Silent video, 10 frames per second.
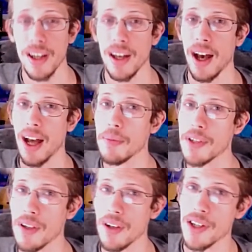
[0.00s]
I am
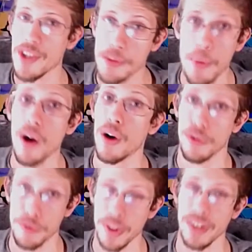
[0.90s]
still a small
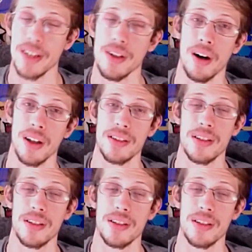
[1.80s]
freelance artist,